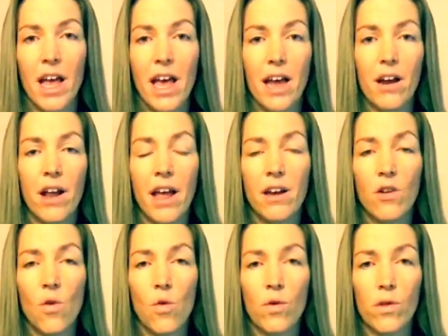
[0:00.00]
and
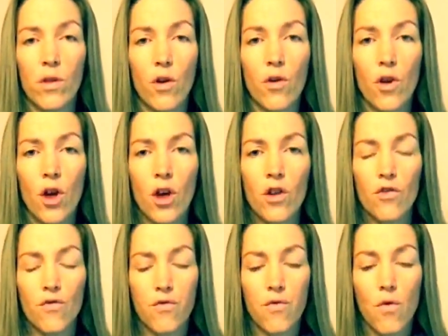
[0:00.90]
it also
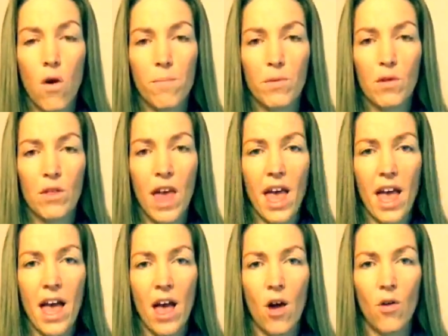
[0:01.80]
drops
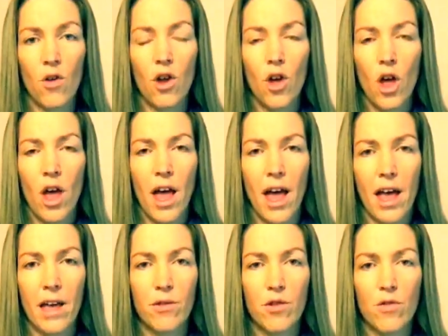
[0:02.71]
down
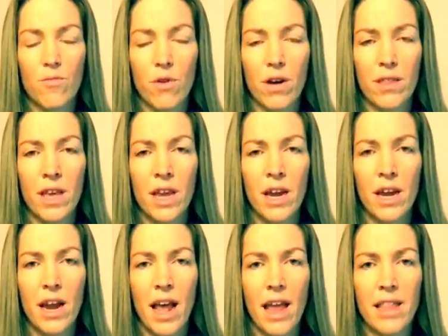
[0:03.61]
as you breathe
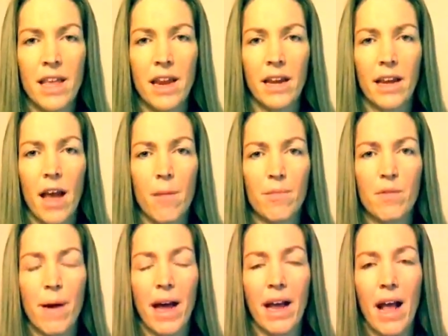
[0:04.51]
in and then comes
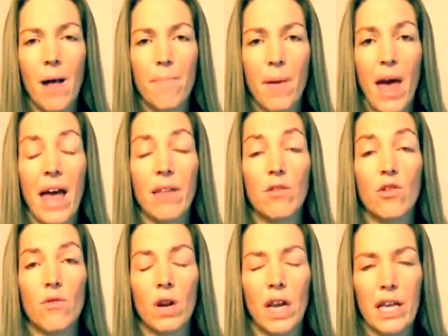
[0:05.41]
back up as
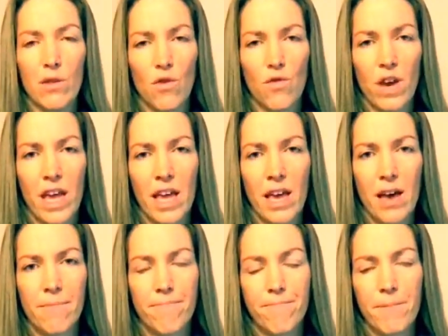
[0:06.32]
you release your
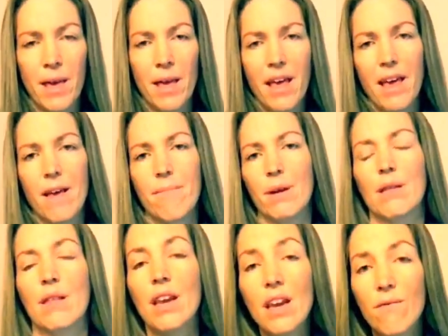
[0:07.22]
air. But
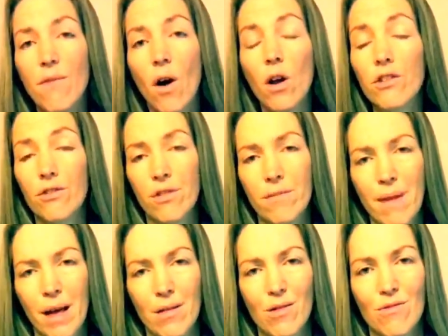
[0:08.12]
it's an involuntary
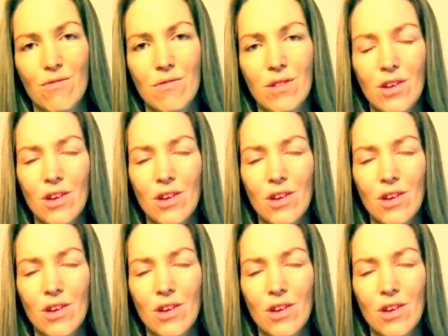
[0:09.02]
muscle.